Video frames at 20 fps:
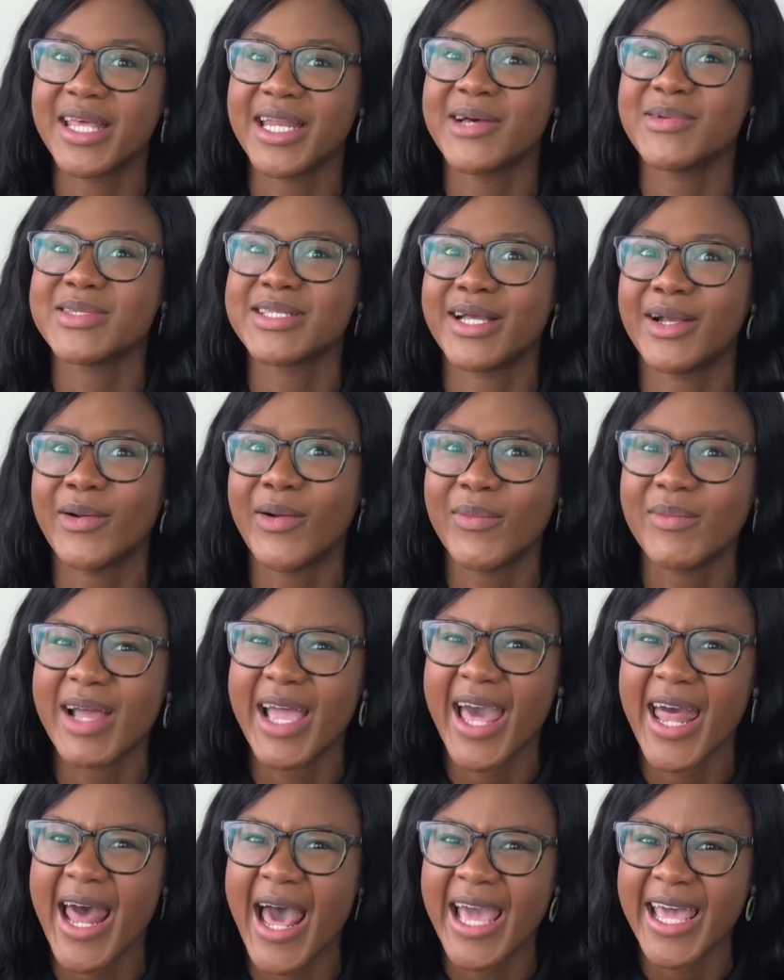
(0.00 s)
And I was like, oh my
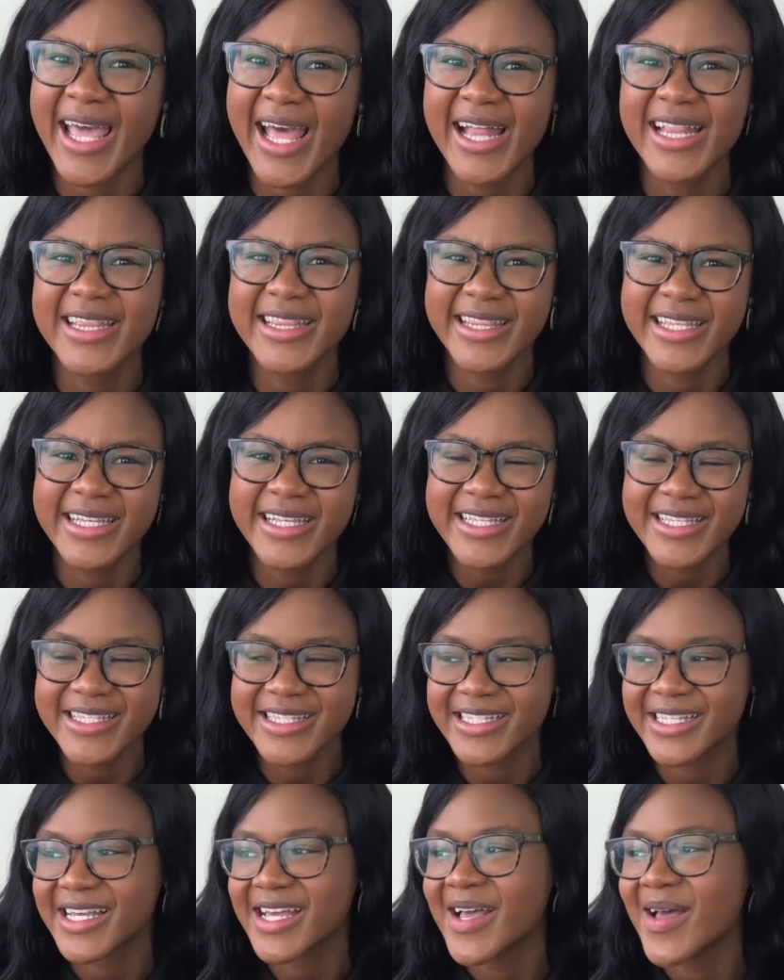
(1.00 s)
God, I got
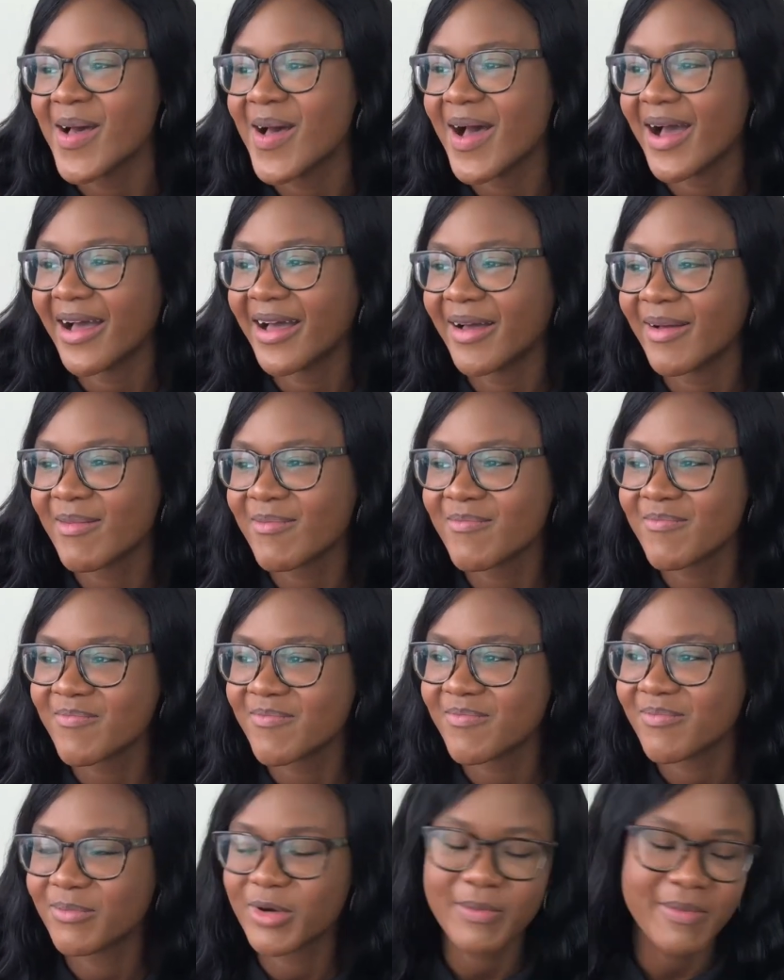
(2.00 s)
this.
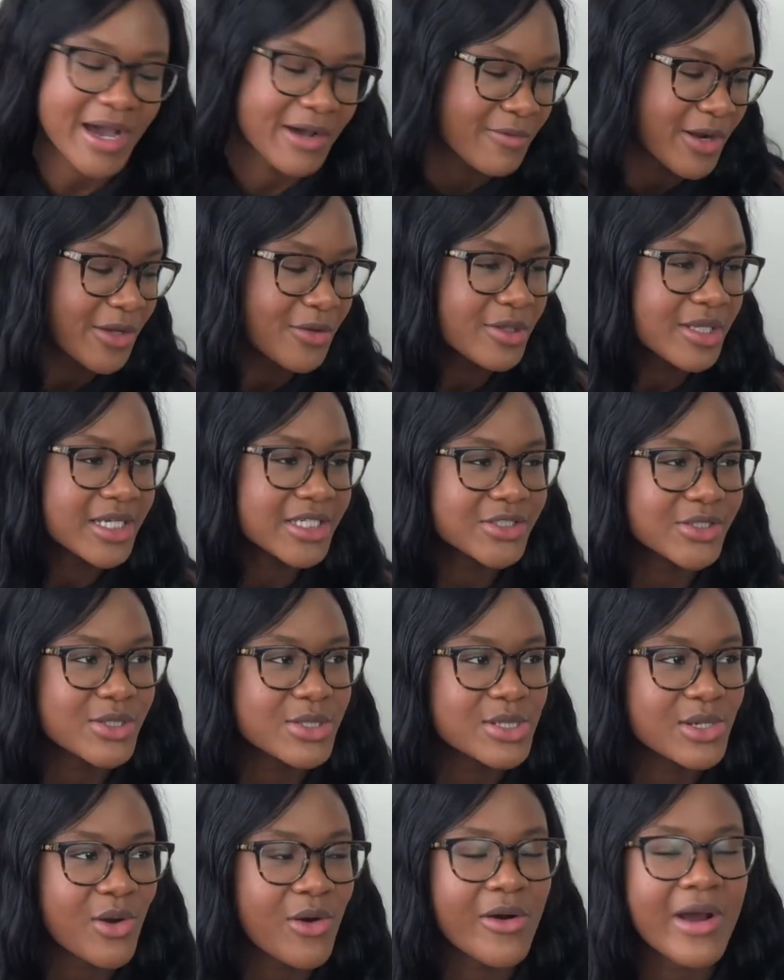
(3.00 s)
But my regulation
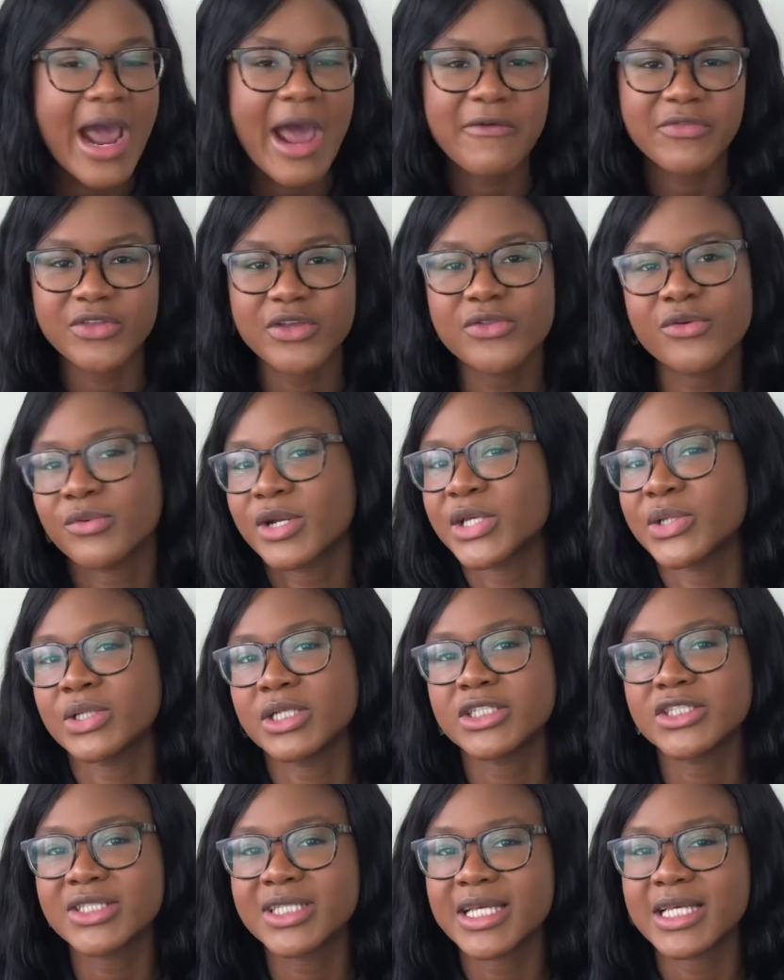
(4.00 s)
score, after the
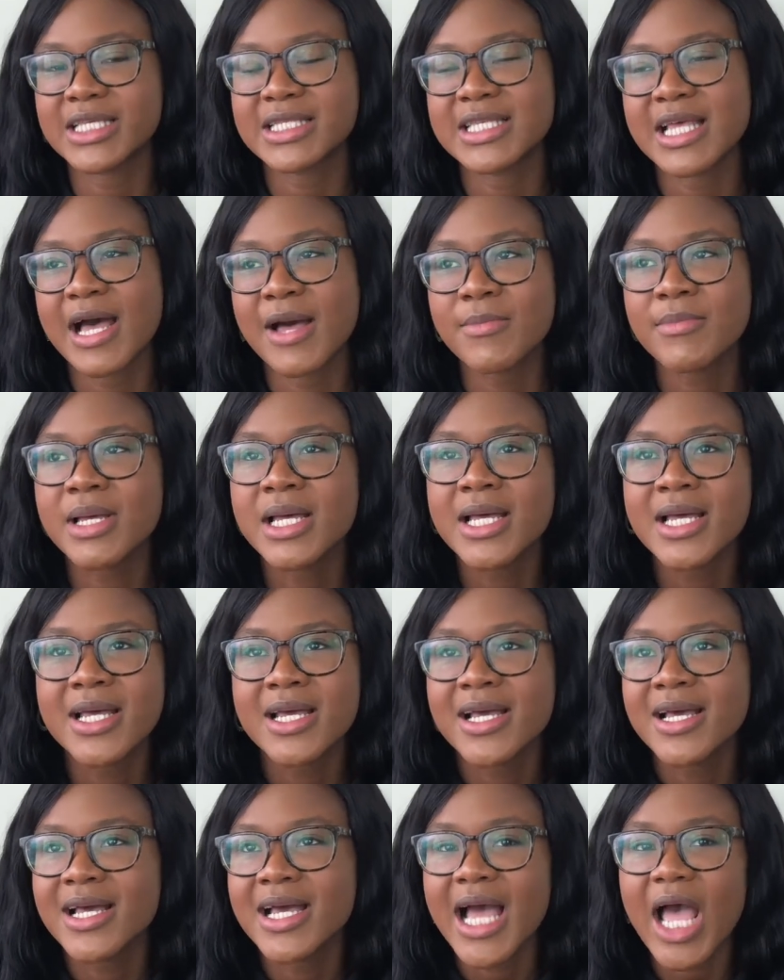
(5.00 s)
regulation exam,
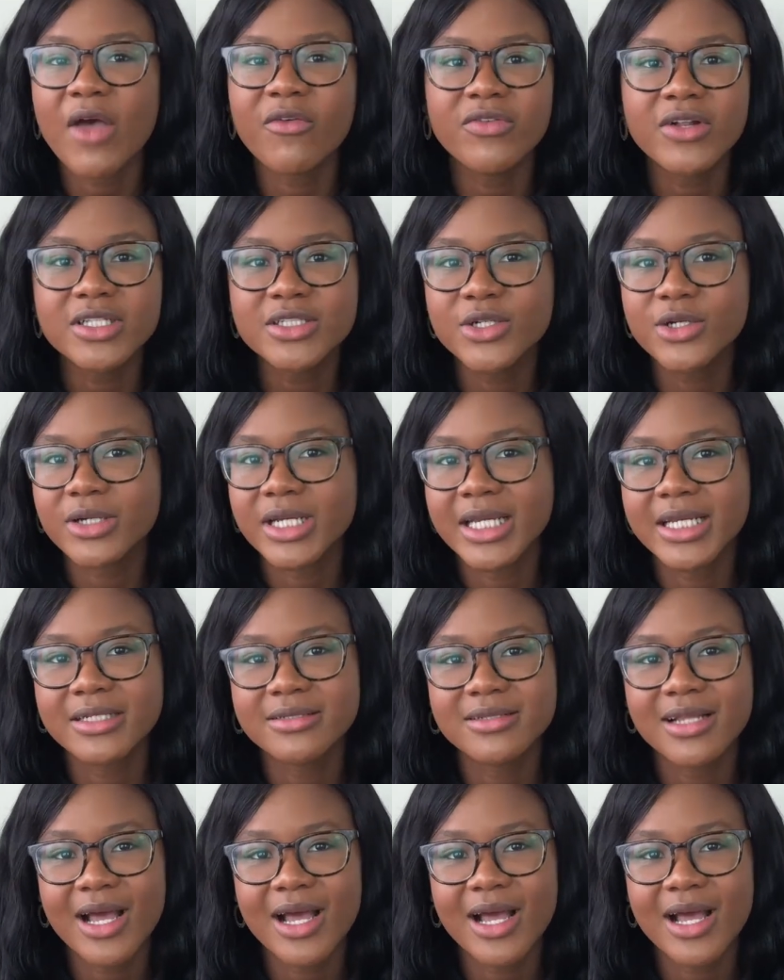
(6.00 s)
I felt great.